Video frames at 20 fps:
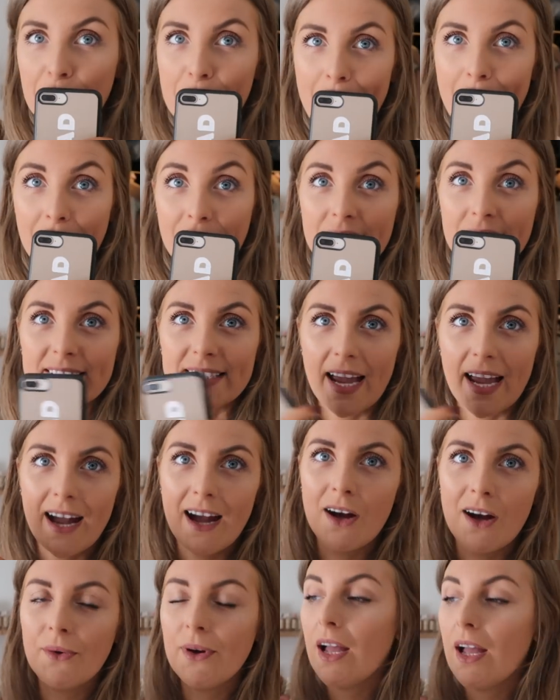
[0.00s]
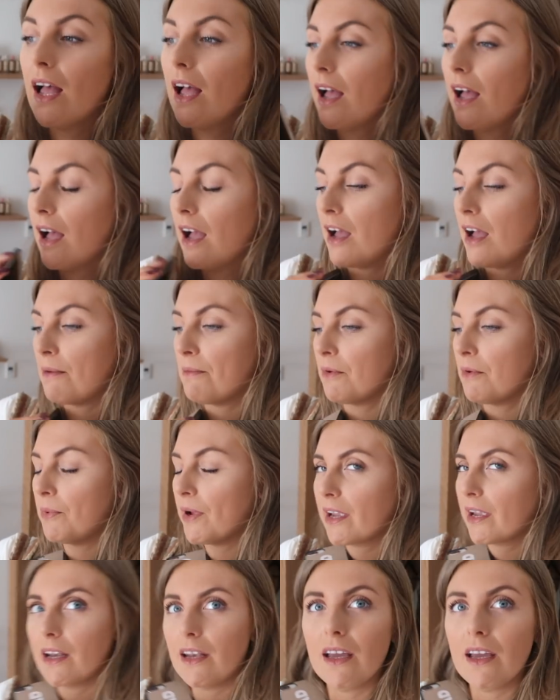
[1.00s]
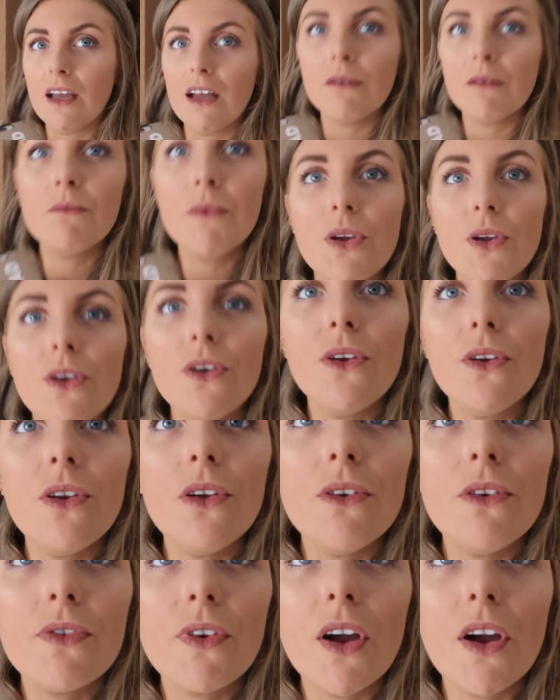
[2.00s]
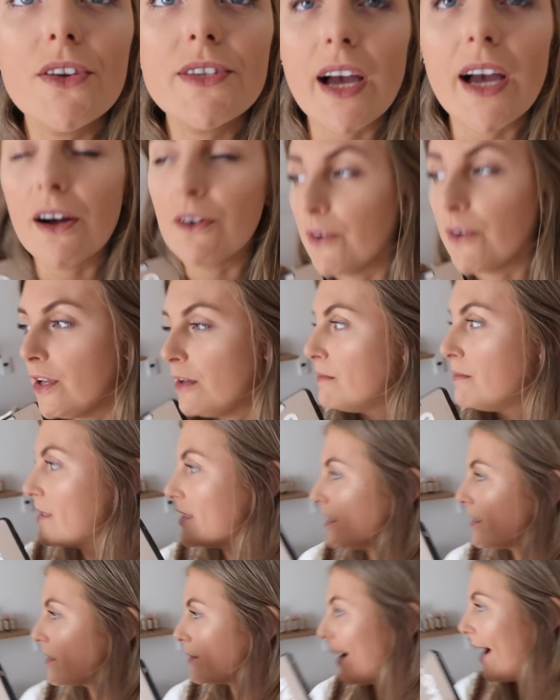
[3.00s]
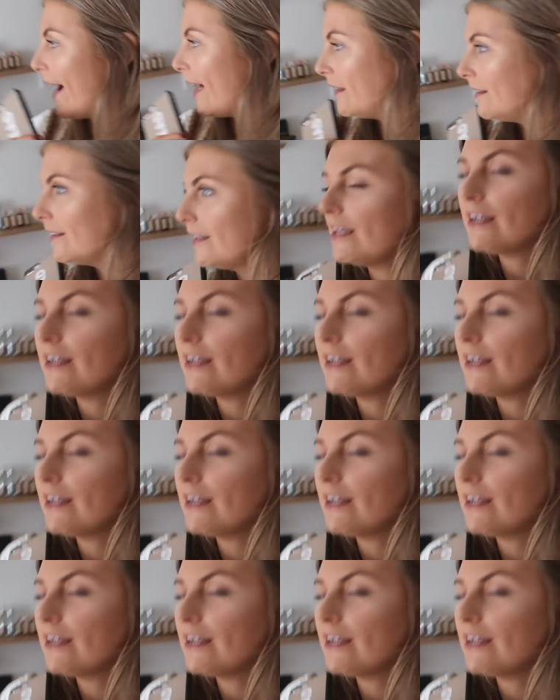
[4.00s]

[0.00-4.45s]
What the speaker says: for breakfast now. We're gonna move hotel rooms as well.